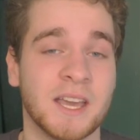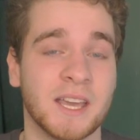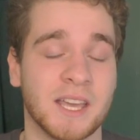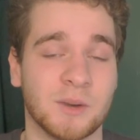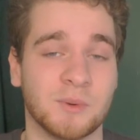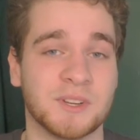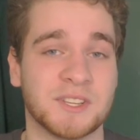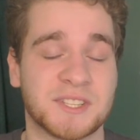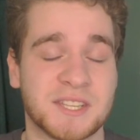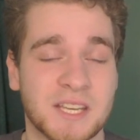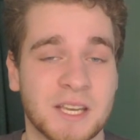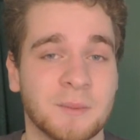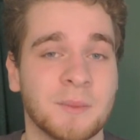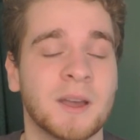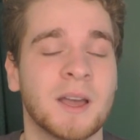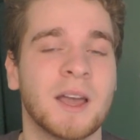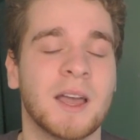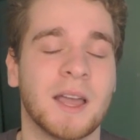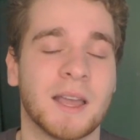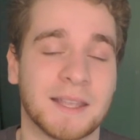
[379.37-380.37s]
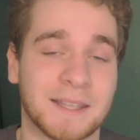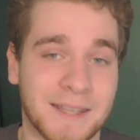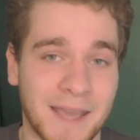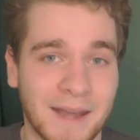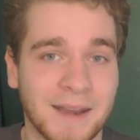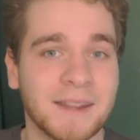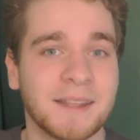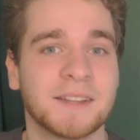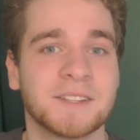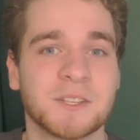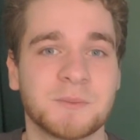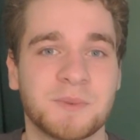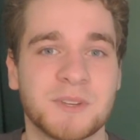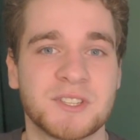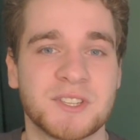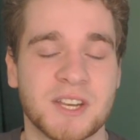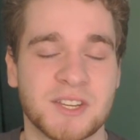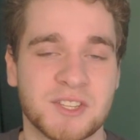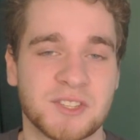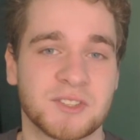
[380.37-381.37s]
It was him getting into
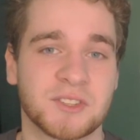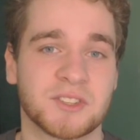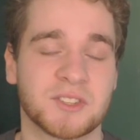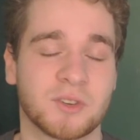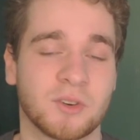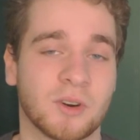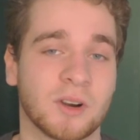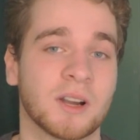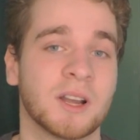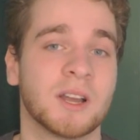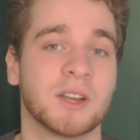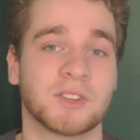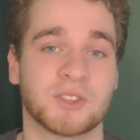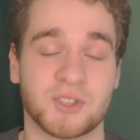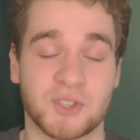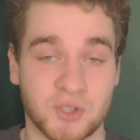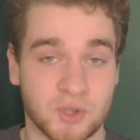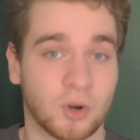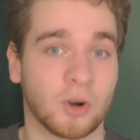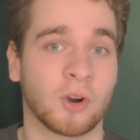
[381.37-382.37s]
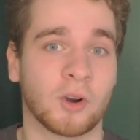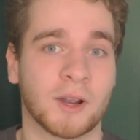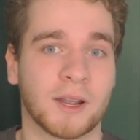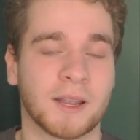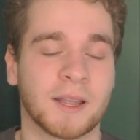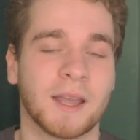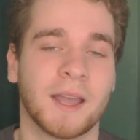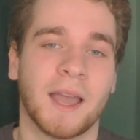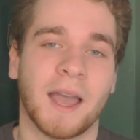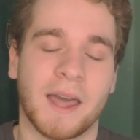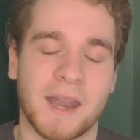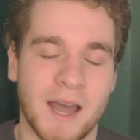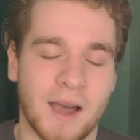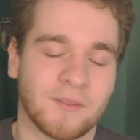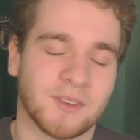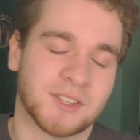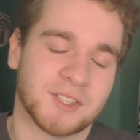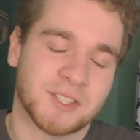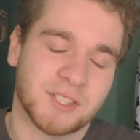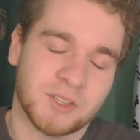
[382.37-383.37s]
positions to score, scoring, and
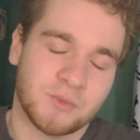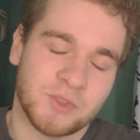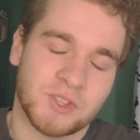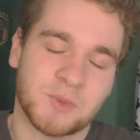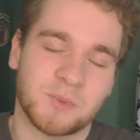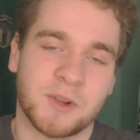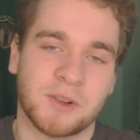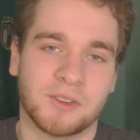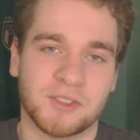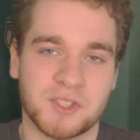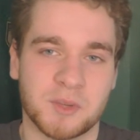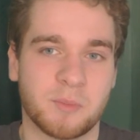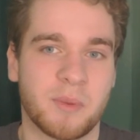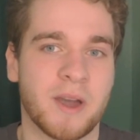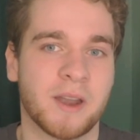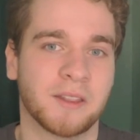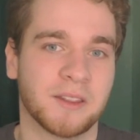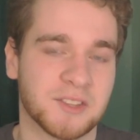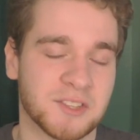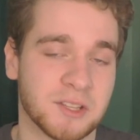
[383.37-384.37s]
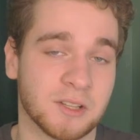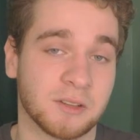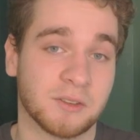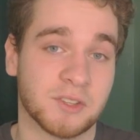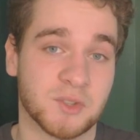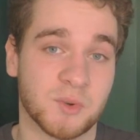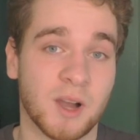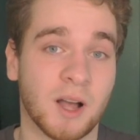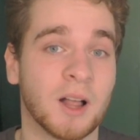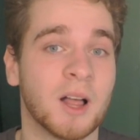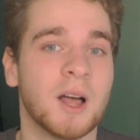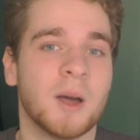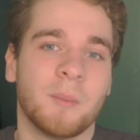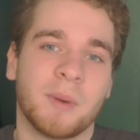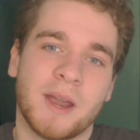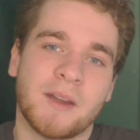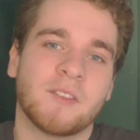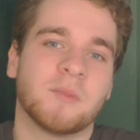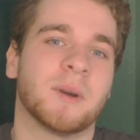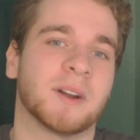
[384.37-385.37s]
obviously we sprinkle some penalties in there as well.
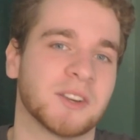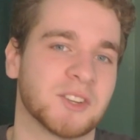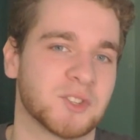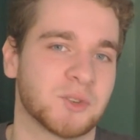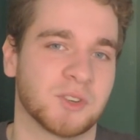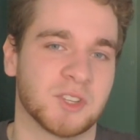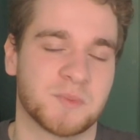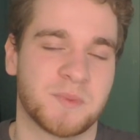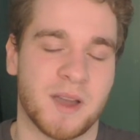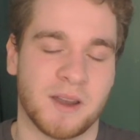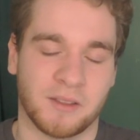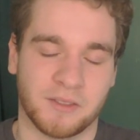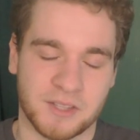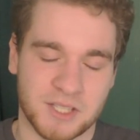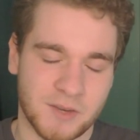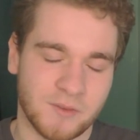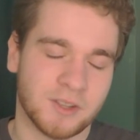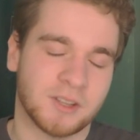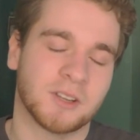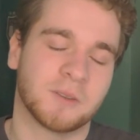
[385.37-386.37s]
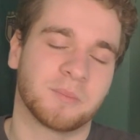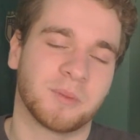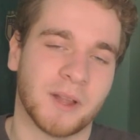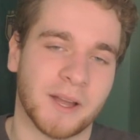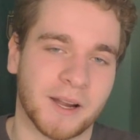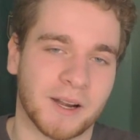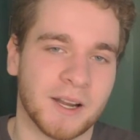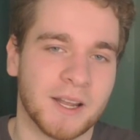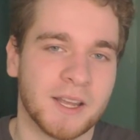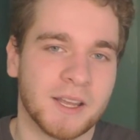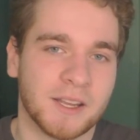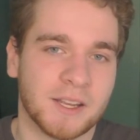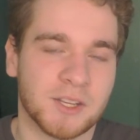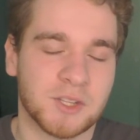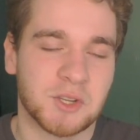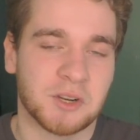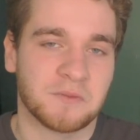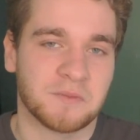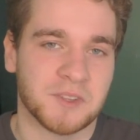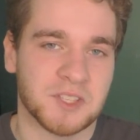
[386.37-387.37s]
But everybody scores penalties. Every good player
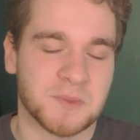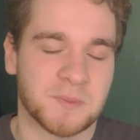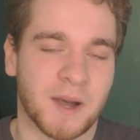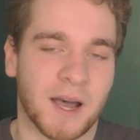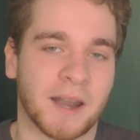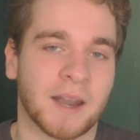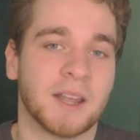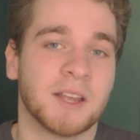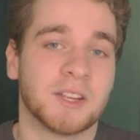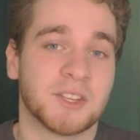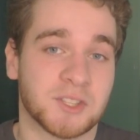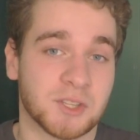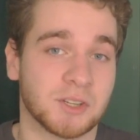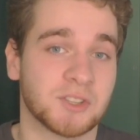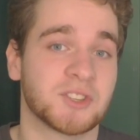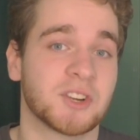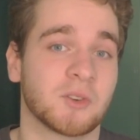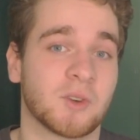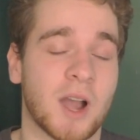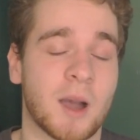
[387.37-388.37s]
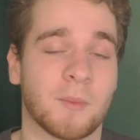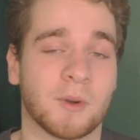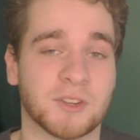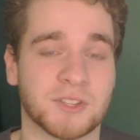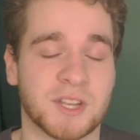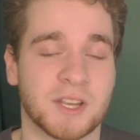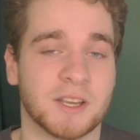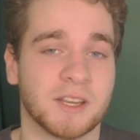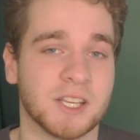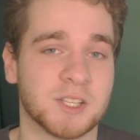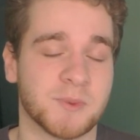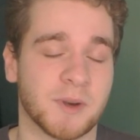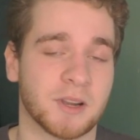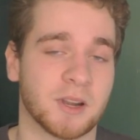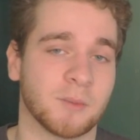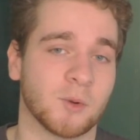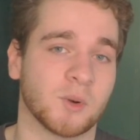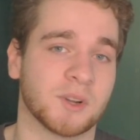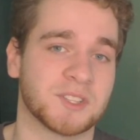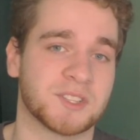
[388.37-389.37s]
is good from the spot. Sergio Ramos is my
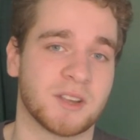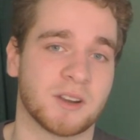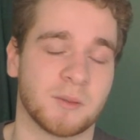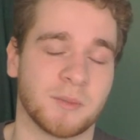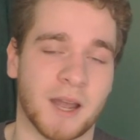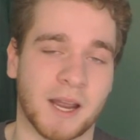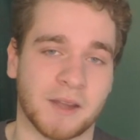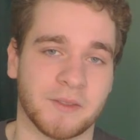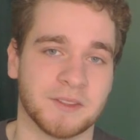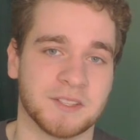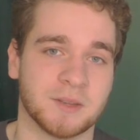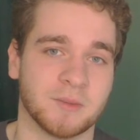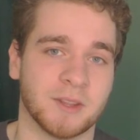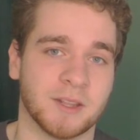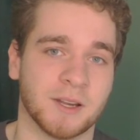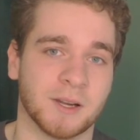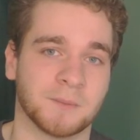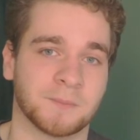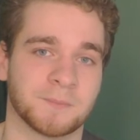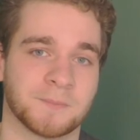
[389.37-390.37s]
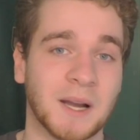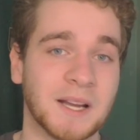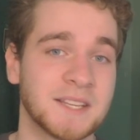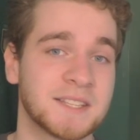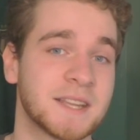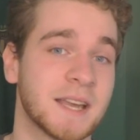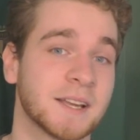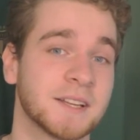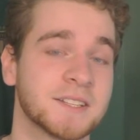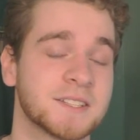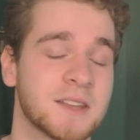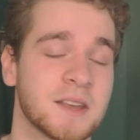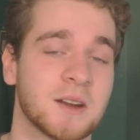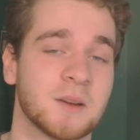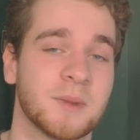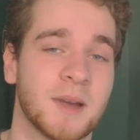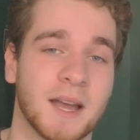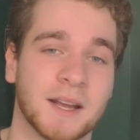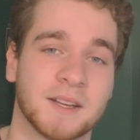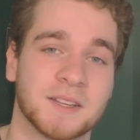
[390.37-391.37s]
number one center back in the team of the year. My second
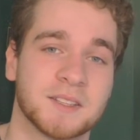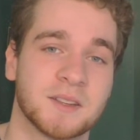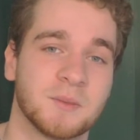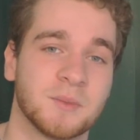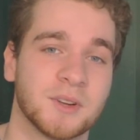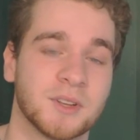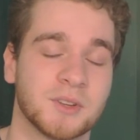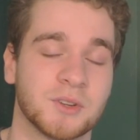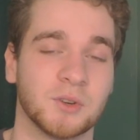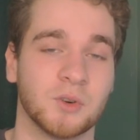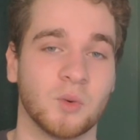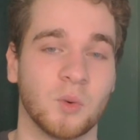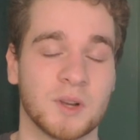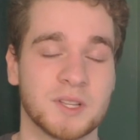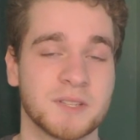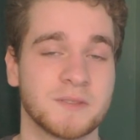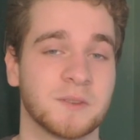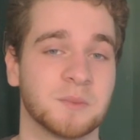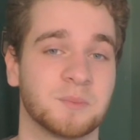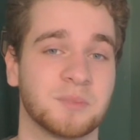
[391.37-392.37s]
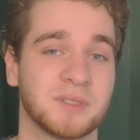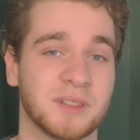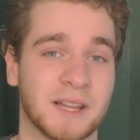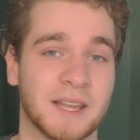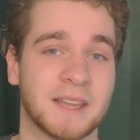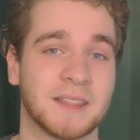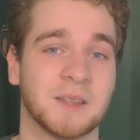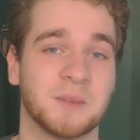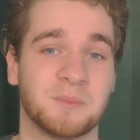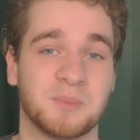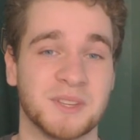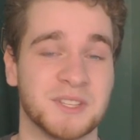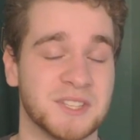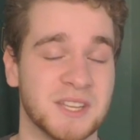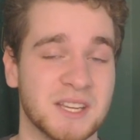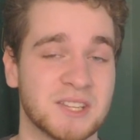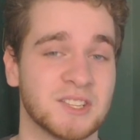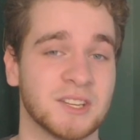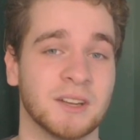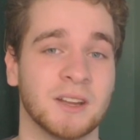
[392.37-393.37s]
center back is somebody who wasn't even playing the
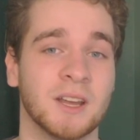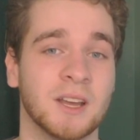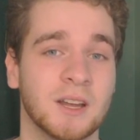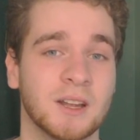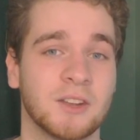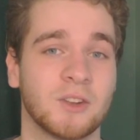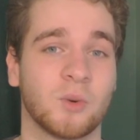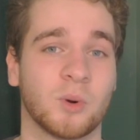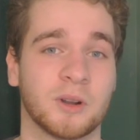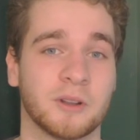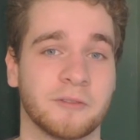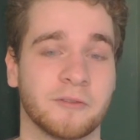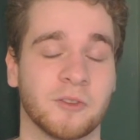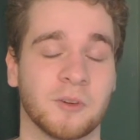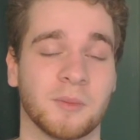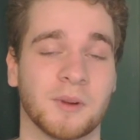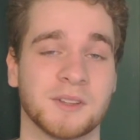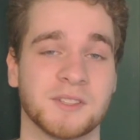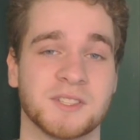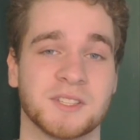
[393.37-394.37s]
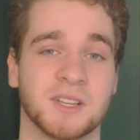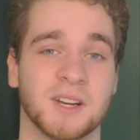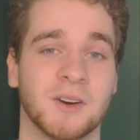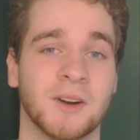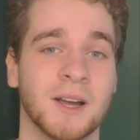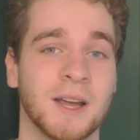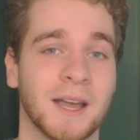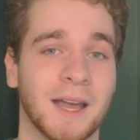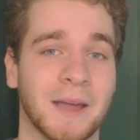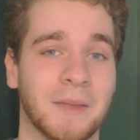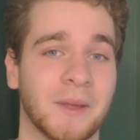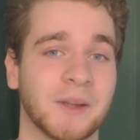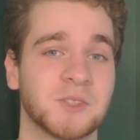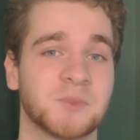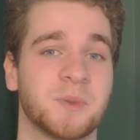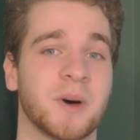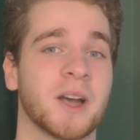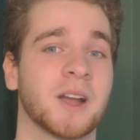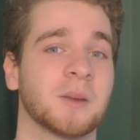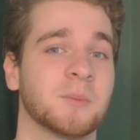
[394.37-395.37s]
position 24 months ago, and that's
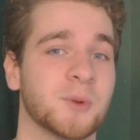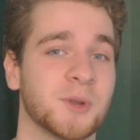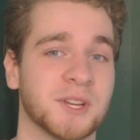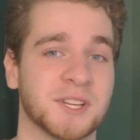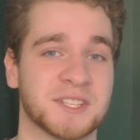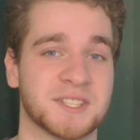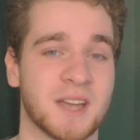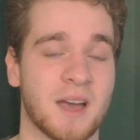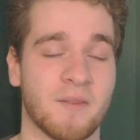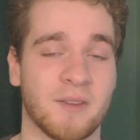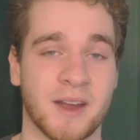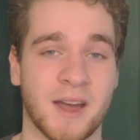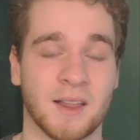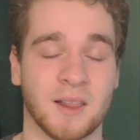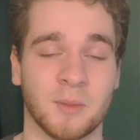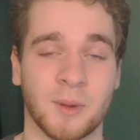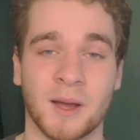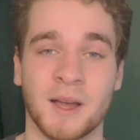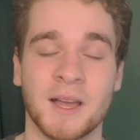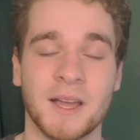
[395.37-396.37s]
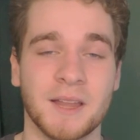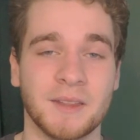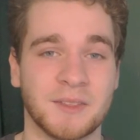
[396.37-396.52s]
Bayern Munich's David Alaba.